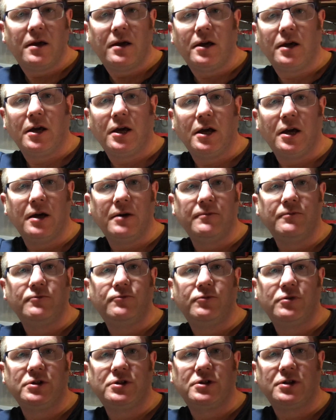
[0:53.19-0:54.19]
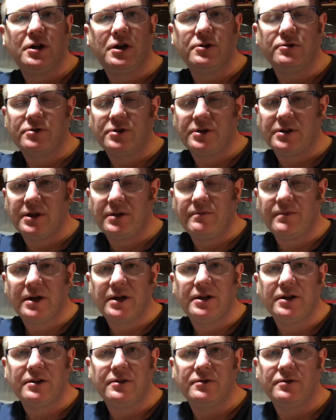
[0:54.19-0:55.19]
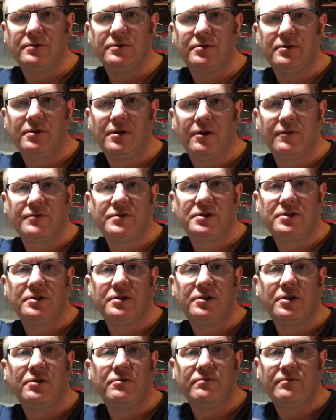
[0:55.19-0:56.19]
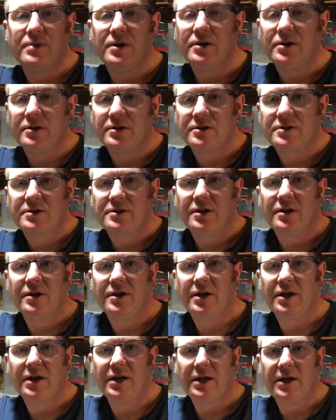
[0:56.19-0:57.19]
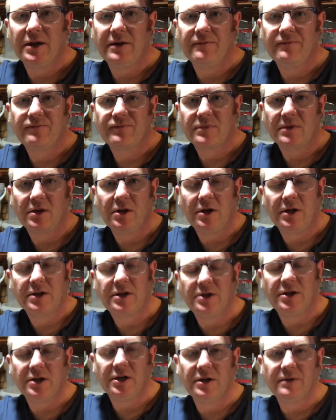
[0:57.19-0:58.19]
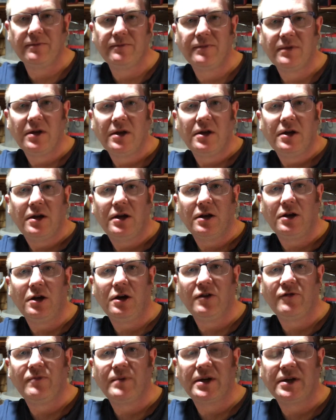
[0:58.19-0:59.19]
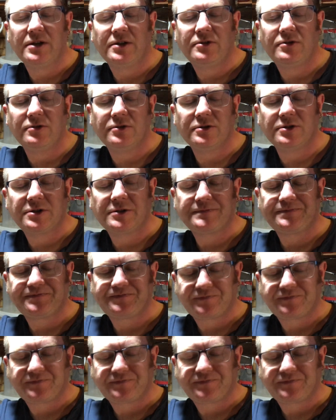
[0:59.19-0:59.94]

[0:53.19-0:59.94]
When you side hook a dead maggot, obviously they don't burst like a live maggot does.